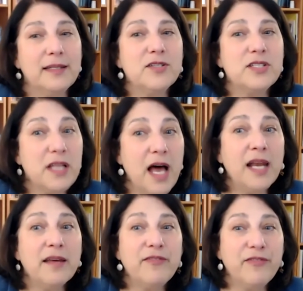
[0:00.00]
there's a
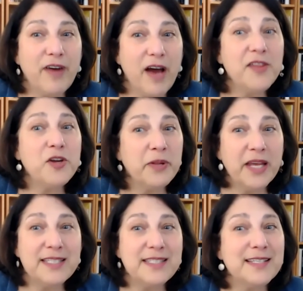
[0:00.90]
lot of other
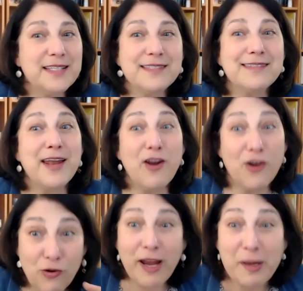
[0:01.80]
places that are
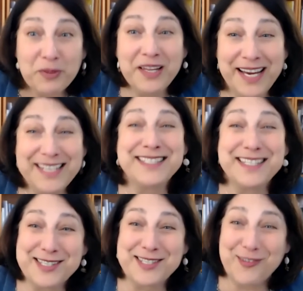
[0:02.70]
great
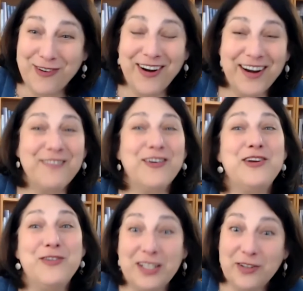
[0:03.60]
places to work where
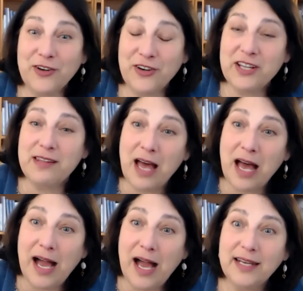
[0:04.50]
you can learn a
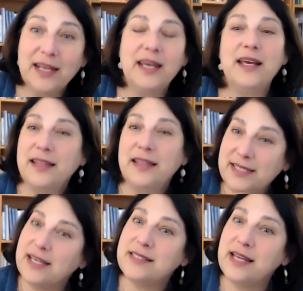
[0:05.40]
lot
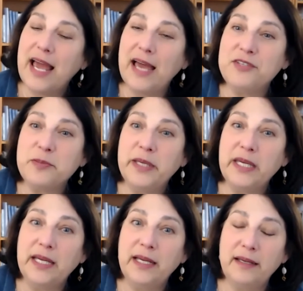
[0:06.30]
that doesn't have to
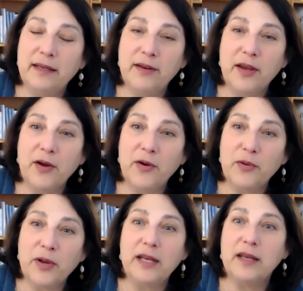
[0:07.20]
be,
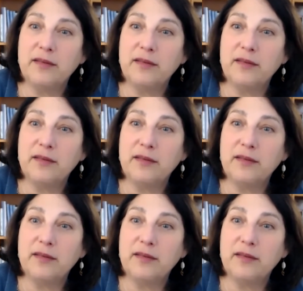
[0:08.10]
kind